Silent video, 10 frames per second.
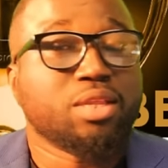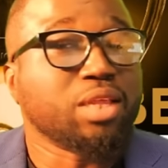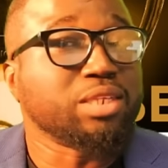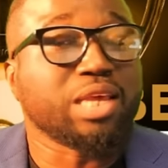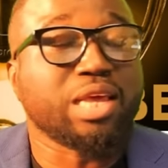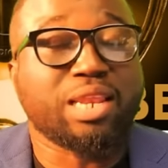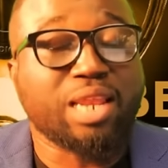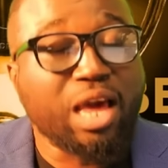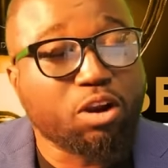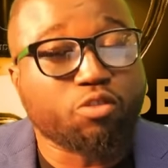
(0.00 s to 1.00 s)
There's a
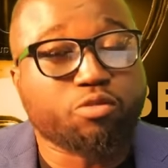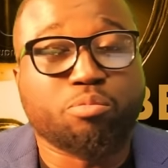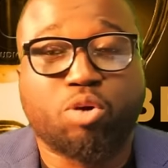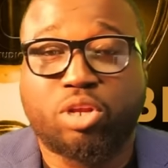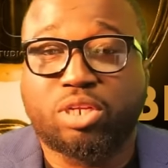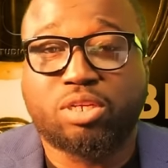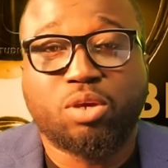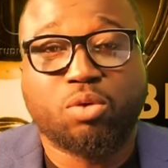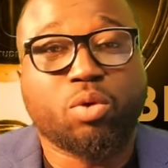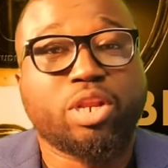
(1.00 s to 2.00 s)
lot of money
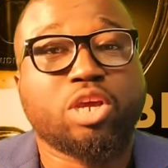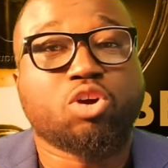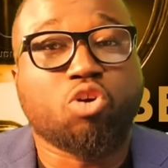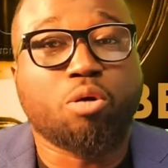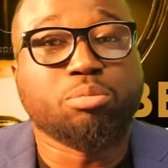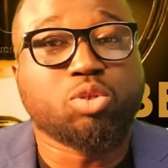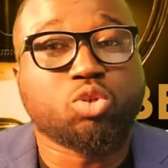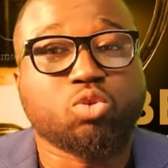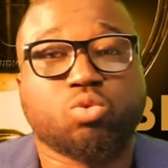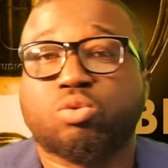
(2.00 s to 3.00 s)
when it
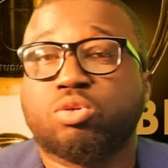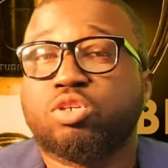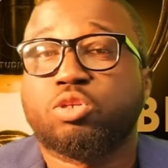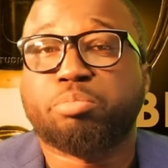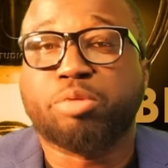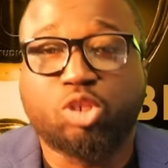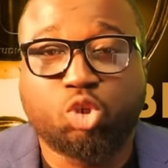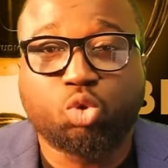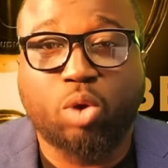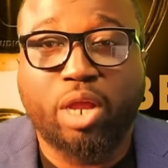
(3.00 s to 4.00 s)
comes to
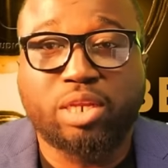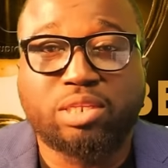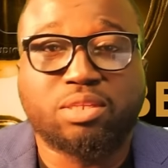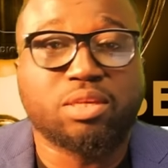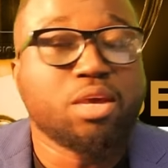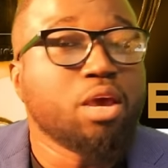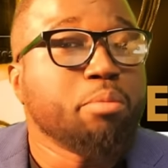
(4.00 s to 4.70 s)
spirituality.